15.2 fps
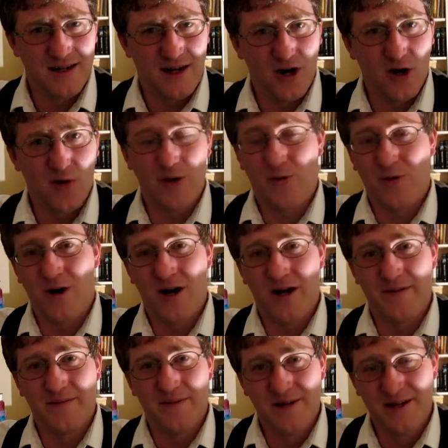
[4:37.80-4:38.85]

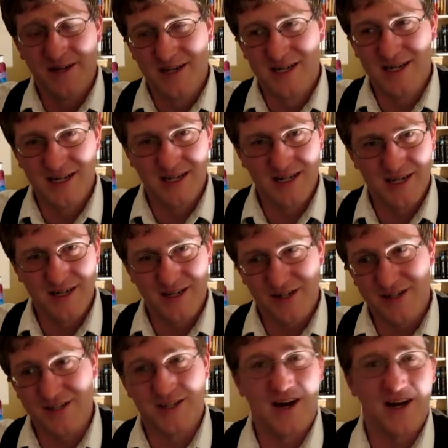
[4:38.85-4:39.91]
Obi-Wan
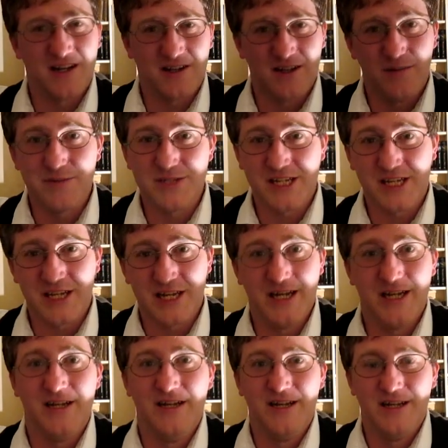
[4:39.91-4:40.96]
is not a clumsy
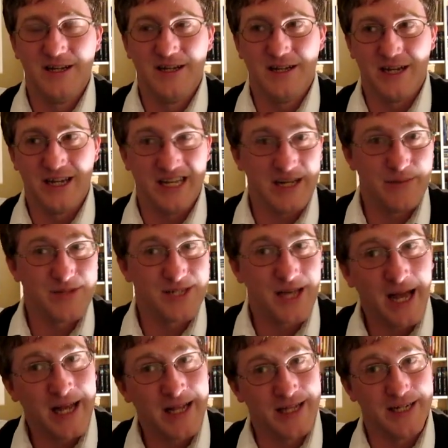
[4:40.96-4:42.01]
kid. They keep
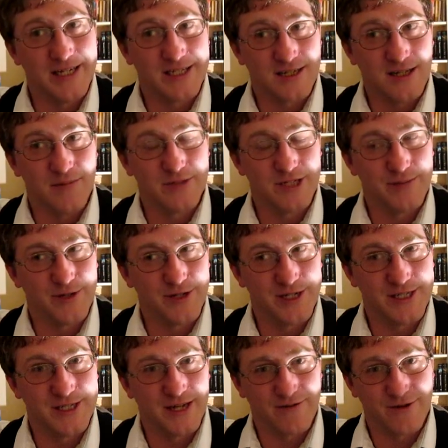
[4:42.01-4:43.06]
saying that he's clumsy, but
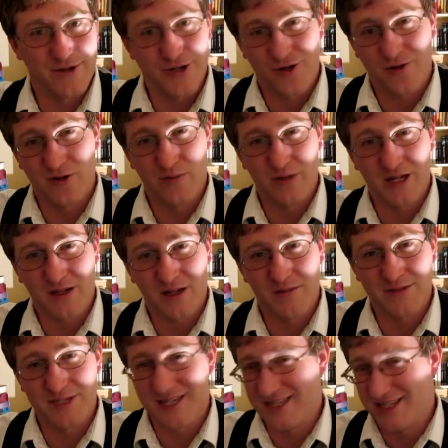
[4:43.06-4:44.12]
he's never shown to be
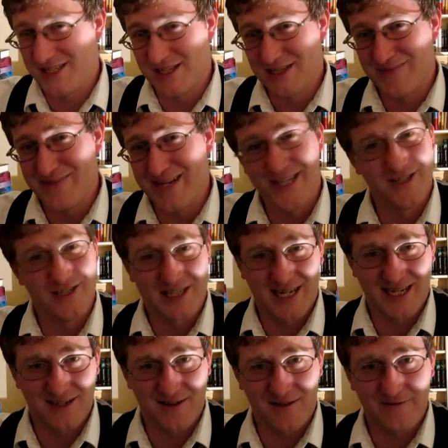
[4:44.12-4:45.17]
clumsy, and this is a major
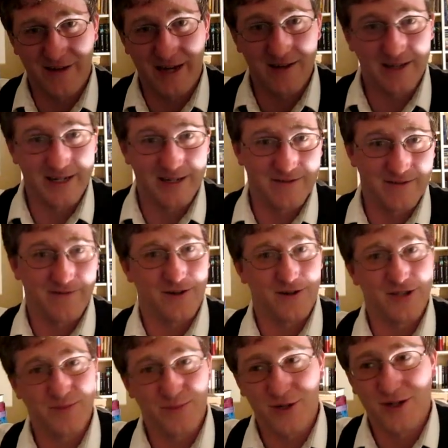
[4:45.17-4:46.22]
technical failing of the
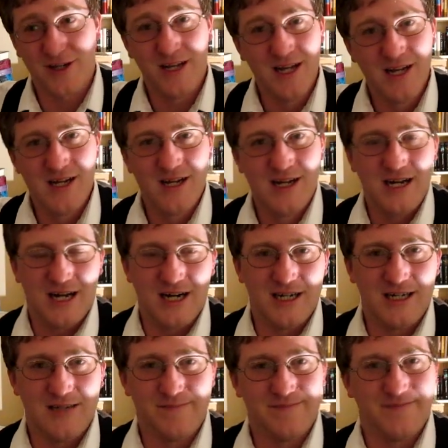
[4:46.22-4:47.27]
first book.
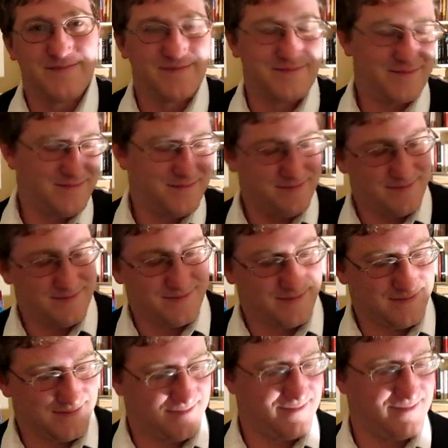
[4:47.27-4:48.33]

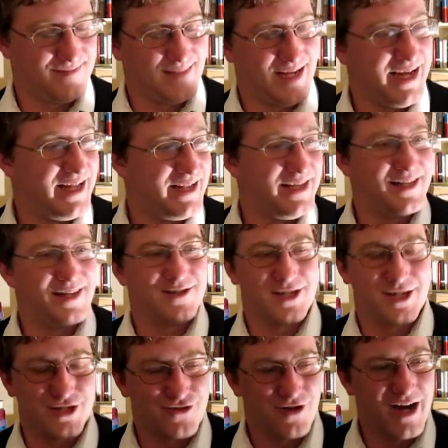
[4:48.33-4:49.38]
And then there's a
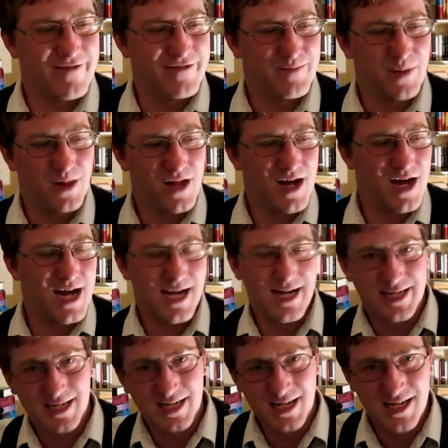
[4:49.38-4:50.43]
contrived plot.